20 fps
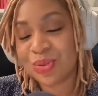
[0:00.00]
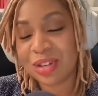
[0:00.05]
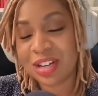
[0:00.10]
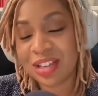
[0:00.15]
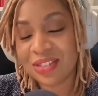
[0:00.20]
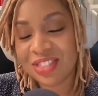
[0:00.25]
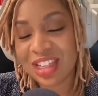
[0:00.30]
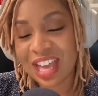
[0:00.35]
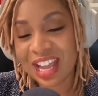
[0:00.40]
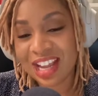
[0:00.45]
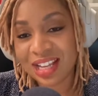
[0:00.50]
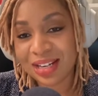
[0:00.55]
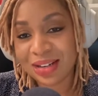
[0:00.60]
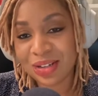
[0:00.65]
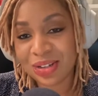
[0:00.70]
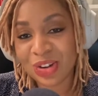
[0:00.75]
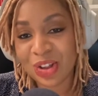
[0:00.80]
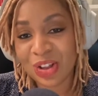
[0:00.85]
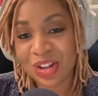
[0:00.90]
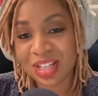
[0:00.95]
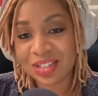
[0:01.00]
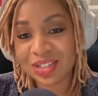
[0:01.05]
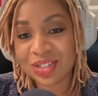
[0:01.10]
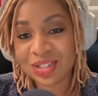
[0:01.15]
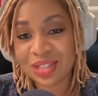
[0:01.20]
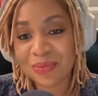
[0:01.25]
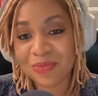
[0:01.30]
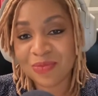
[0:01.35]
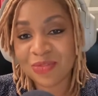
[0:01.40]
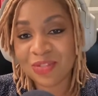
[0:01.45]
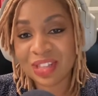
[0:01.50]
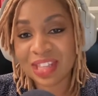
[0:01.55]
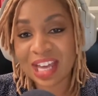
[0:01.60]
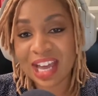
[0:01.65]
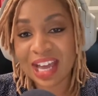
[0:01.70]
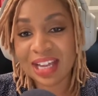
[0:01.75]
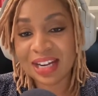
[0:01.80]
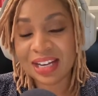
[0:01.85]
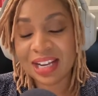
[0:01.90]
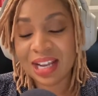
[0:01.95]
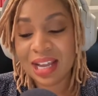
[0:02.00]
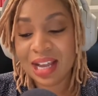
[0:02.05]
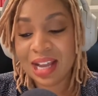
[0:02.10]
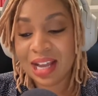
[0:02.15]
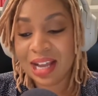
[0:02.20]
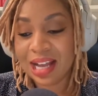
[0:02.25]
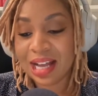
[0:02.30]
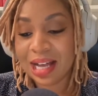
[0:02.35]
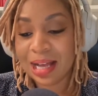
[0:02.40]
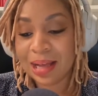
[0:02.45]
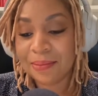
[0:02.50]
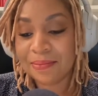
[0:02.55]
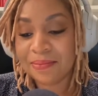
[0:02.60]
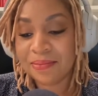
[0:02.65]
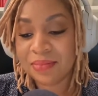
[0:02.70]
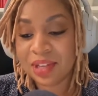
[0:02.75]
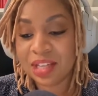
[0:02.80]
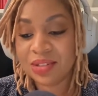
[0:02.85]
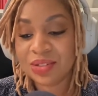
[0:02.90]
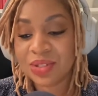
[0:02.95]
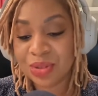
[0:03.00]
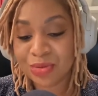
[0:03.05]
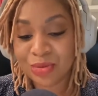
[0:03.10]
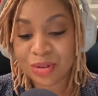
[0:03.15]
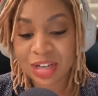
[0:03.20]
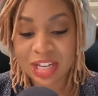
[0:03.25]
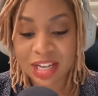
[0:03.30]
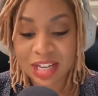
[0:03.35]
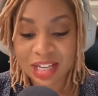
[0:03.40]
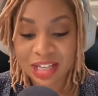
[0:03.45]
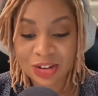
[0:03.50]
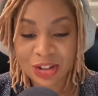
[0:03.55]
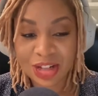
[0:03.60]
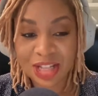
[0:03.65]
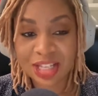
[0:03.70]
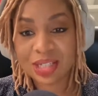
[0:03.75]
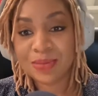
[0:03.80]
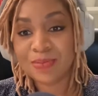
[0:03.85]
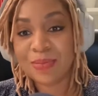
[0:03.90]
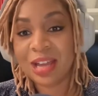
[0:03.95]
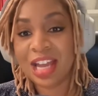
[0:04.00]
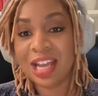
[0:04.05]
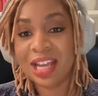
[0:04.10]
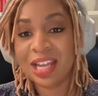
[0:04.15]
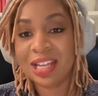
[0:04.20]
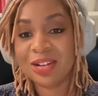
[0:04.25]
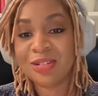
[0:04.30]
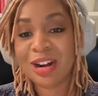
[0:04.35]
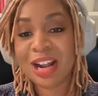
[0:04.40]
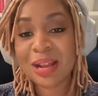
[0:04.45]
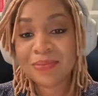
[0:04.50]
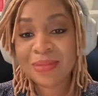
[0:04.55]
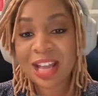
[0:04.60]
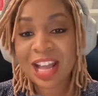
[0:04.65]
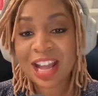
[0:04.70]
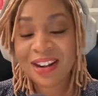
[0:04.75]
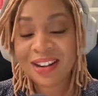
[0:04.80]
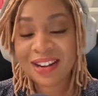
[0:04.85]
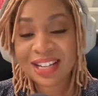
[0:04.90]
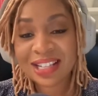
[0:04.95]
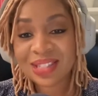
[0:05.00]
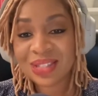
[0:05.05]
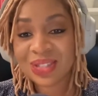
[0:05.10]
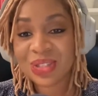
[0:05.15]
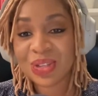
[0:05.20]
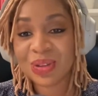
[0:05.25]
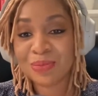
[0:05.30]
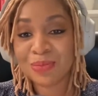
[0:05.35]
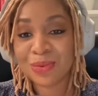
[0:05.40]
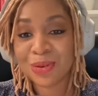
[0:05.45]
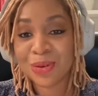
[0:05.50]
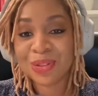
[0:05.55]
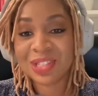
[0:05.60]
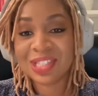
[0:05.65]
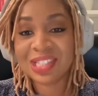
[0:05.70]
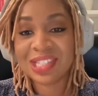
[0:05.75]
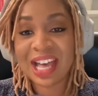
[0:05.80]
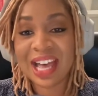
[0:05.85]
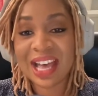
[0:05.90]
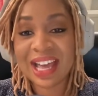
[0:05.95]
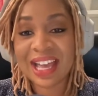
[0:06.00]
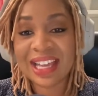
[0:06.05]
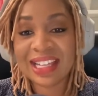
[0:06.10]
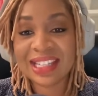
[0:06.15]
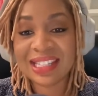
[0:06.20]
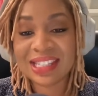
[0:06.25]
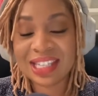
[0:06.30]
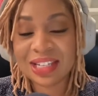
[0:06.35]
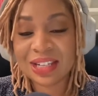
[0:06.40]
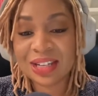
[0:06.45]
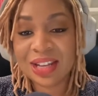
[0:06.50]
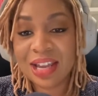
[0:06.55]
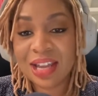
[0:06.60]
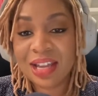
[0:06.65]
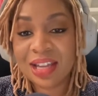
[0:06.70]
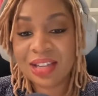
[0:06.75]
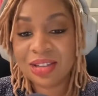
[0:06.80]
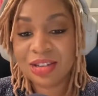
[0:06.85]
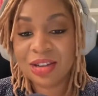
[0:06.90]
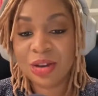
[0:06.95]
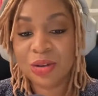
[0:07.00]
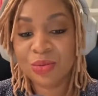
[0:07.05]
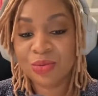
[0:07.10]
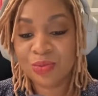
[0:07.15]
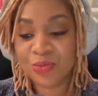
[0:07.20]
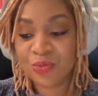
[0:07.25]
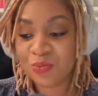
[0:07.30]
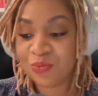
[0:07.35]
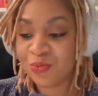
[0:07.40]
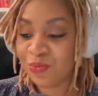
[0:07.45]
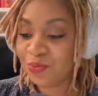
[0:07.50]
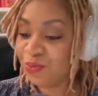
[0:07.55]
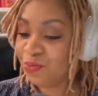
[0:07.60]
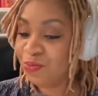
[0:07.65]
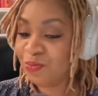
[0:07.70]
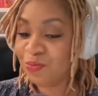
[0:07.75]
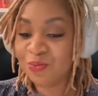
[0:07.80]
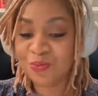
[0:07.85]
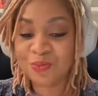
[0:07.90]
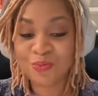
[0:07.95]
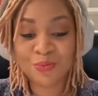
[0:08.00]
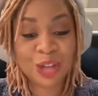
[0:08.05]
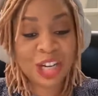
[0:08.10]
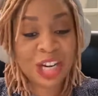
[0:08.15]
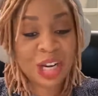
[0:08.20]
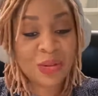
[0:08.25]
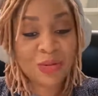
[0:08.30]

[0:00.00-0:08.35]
want to thank and acknowledge them for that um, i also want to acknowledge my grandparents on both sides and you know putting